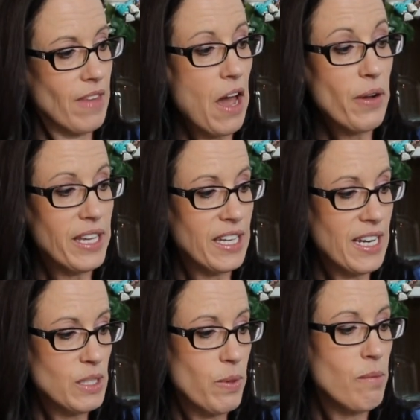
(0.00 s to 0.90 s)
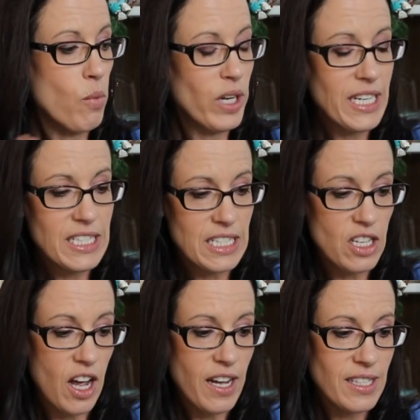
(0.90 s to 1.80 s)
Okay, the next one, Morning
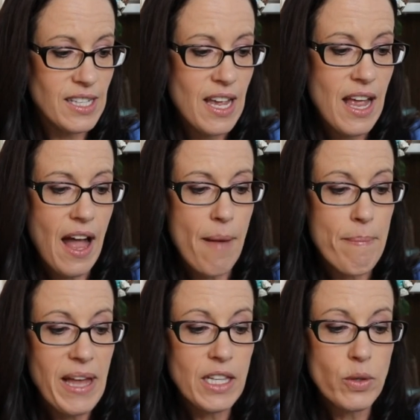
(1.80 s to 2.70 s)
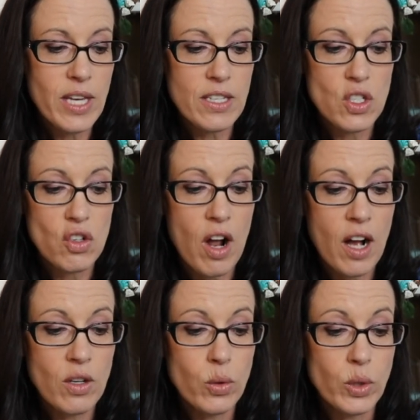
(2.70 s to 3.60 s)
Detox, a mellow yet
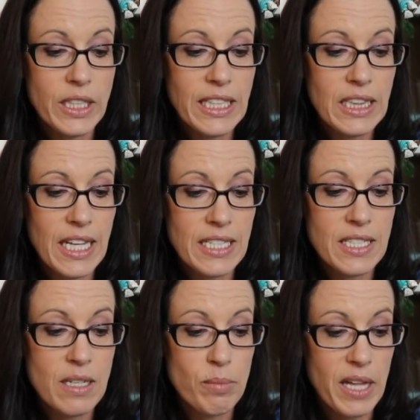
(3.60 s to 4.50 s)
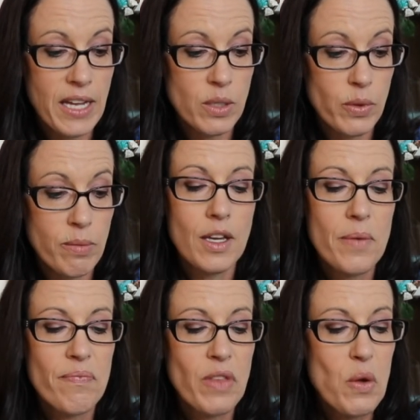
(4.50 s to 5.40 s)
strong cooling cleansing blend with
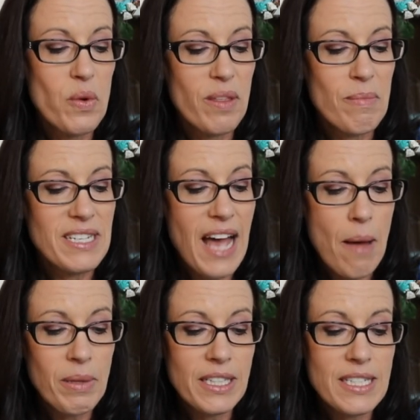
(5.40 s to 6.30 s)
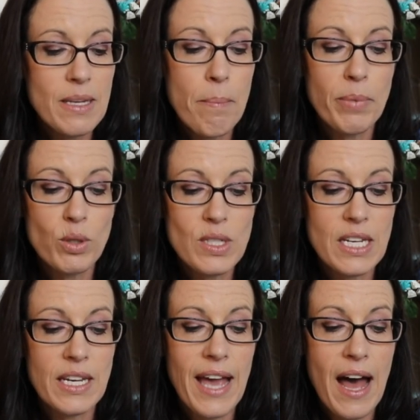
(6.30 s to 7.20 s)
with metabolism
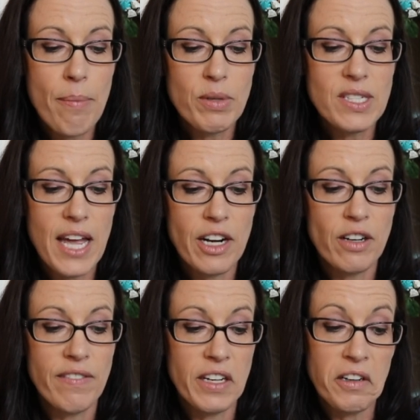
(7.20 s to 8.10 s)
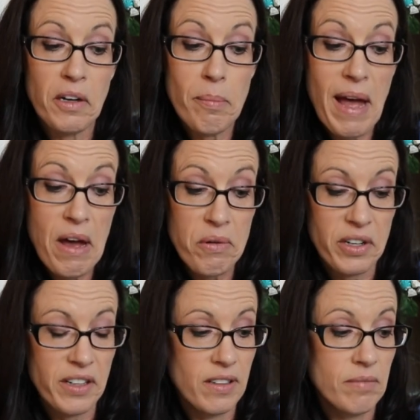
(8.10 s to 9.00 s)
boosting apple cider vinegar
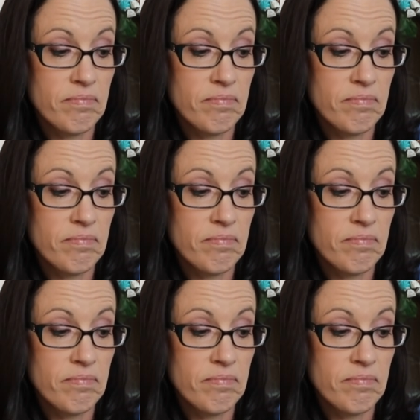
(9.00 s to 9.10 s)
powder.